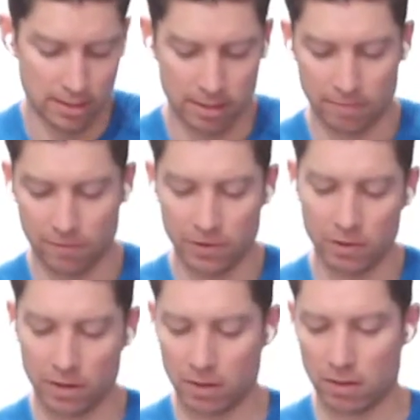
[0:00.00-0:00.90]
I'm
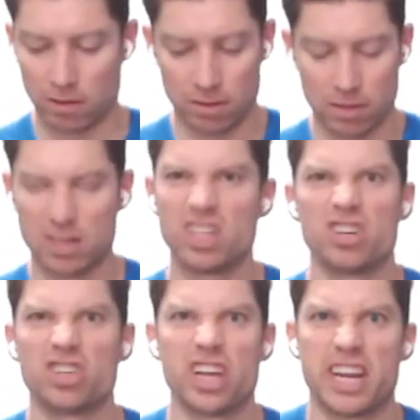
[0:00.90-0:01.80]
feeling a little
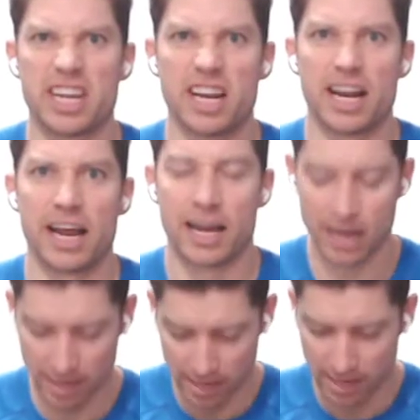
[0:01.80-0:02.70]
shaky today.
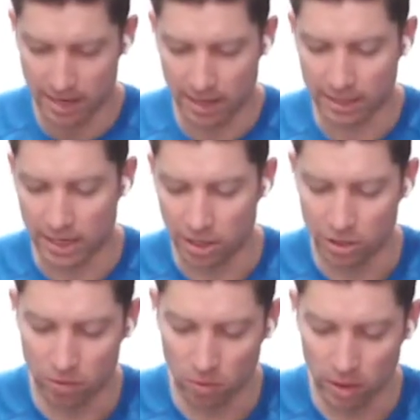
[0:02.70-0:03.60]
I just had a
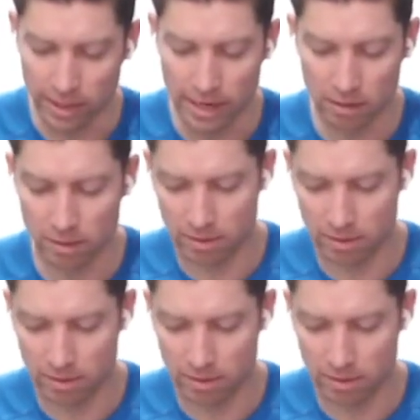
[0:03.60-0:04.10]
good workout,